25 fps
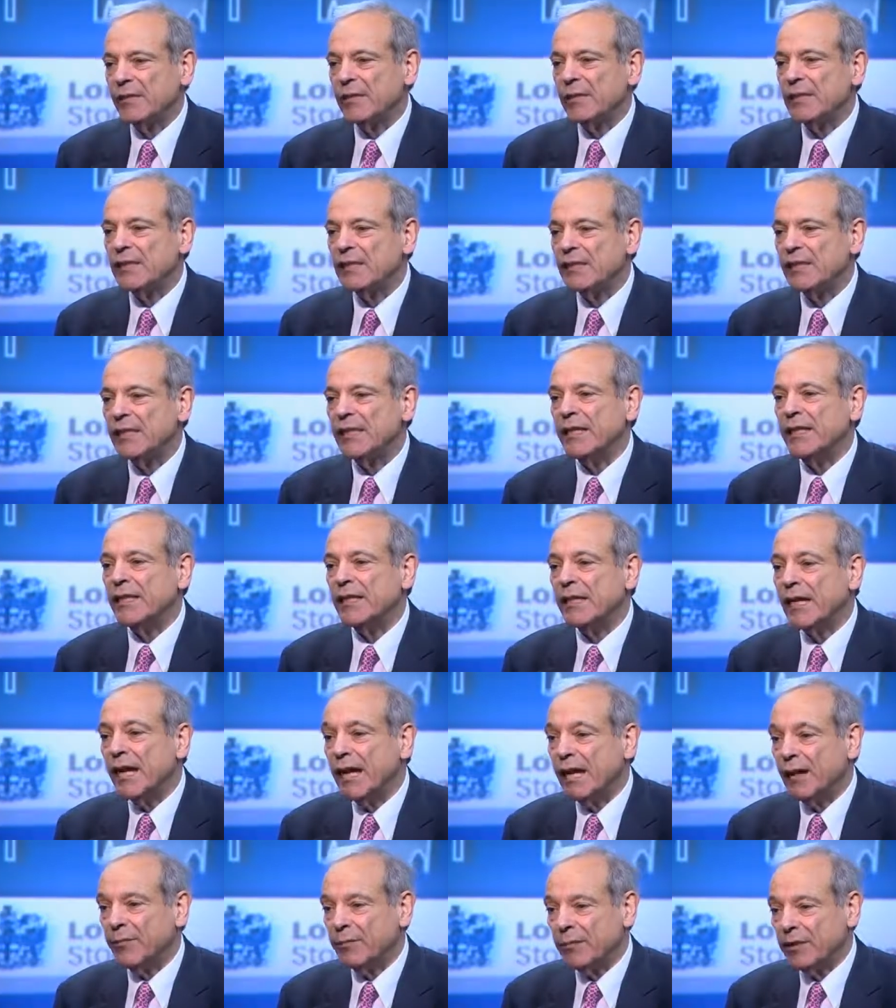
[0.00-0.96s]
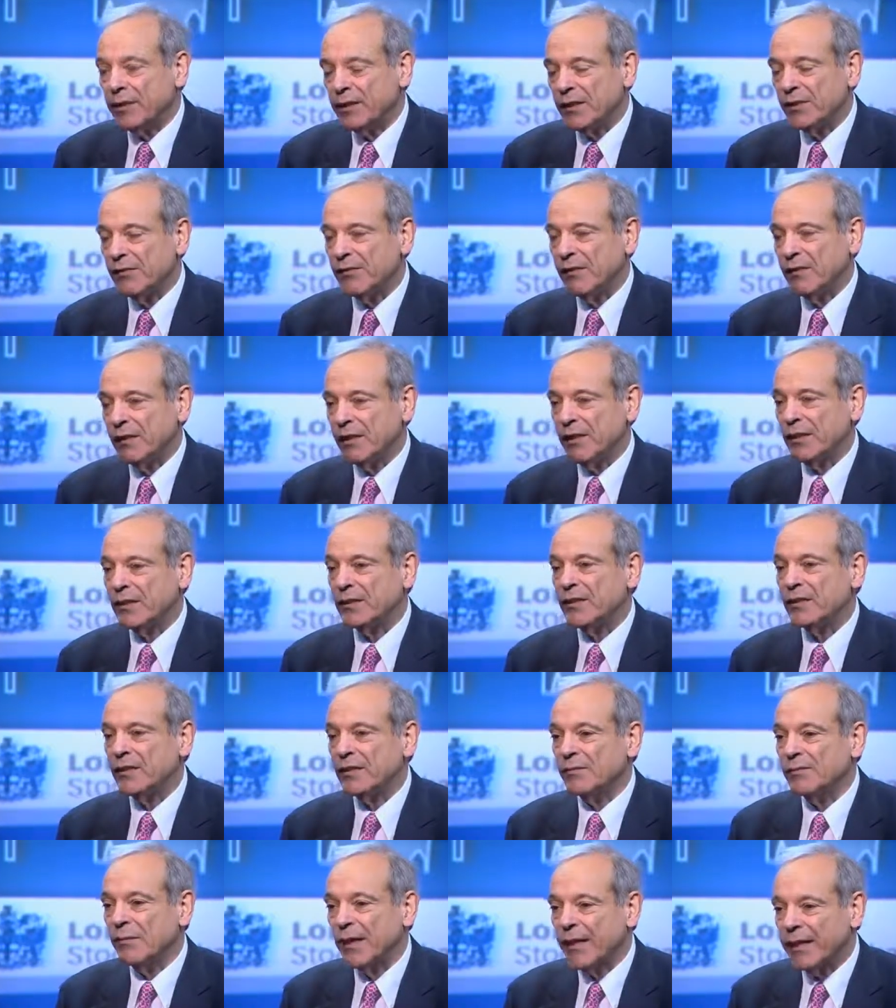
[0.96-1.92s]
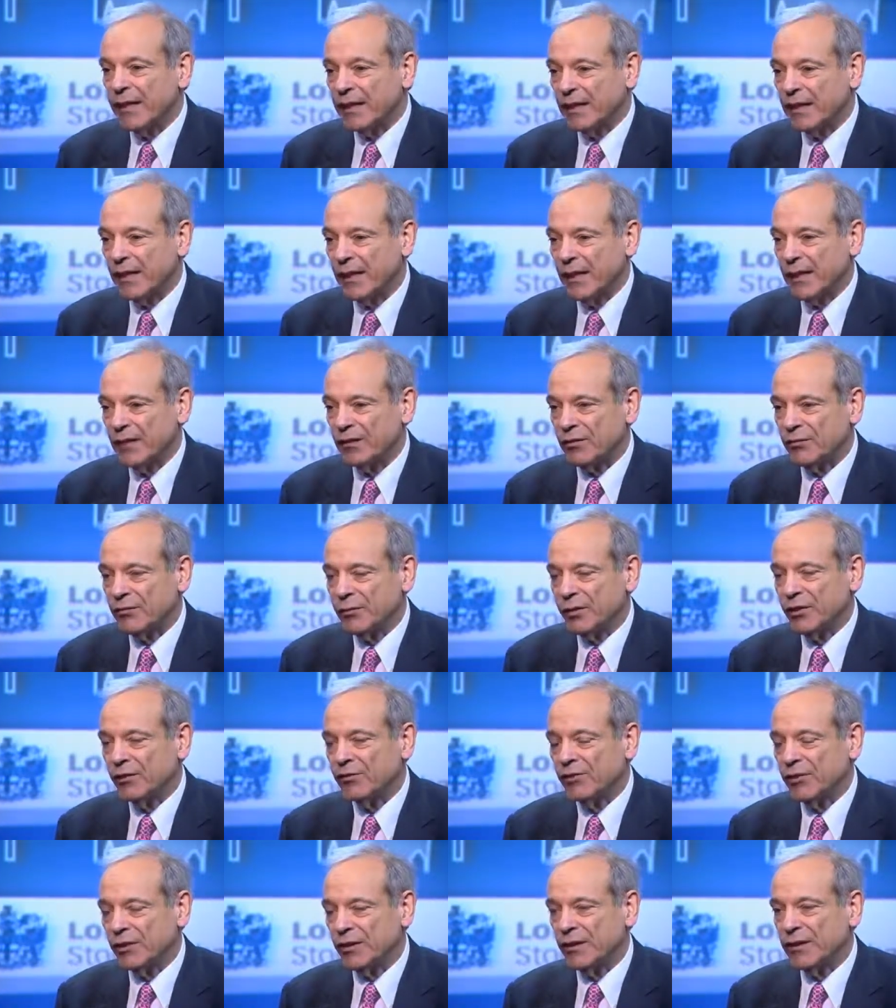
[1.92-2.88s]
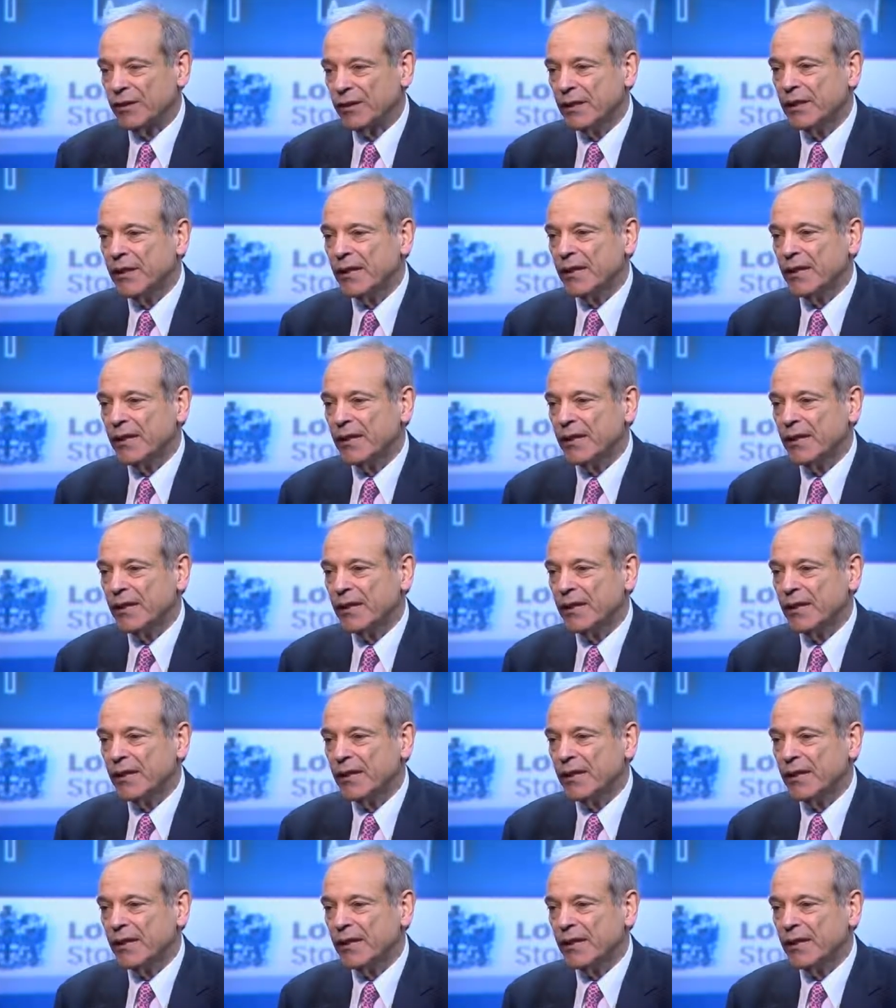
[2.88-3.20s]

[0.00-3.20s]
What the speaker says: to see opportunities, to make a contribution.